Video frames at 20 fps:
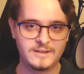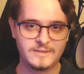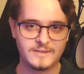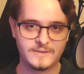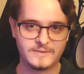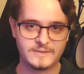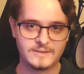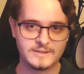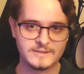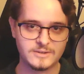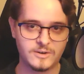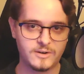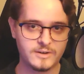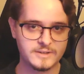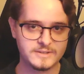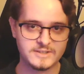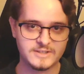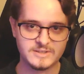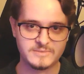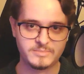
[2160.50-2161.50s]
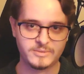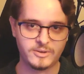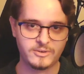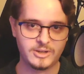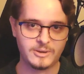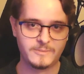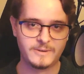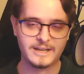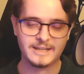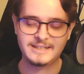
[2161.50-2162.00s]
that this artist has blown
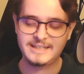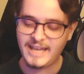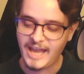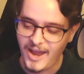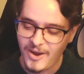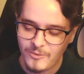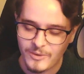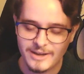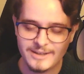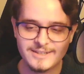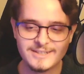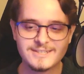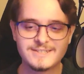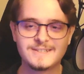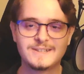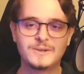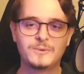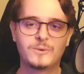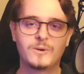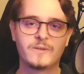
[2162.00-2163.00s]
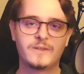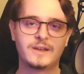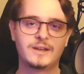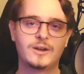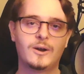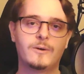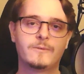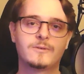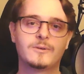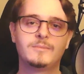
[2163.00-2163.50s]
up, and I can't wait to see where they
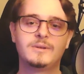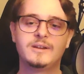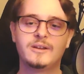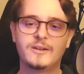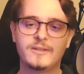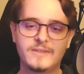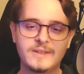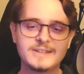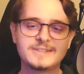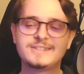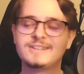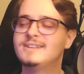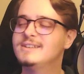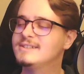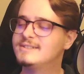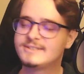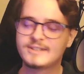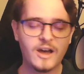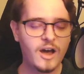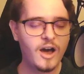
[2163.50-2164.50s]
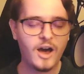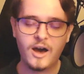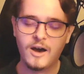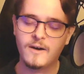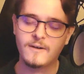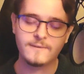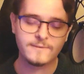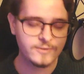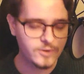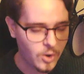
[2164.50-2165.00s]
go from here. This is,
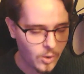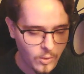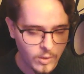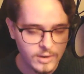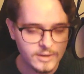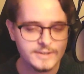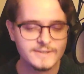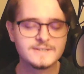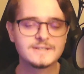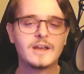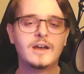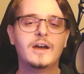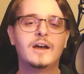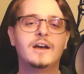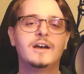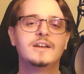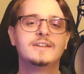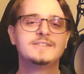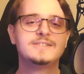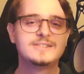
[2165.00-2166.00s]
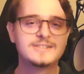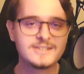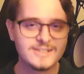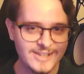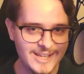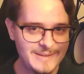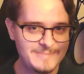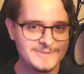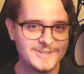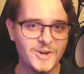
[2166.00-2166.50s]
of course,
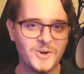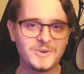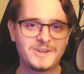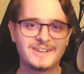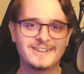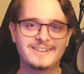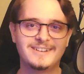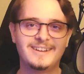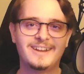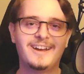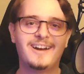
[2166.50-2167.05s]
Sleep Token,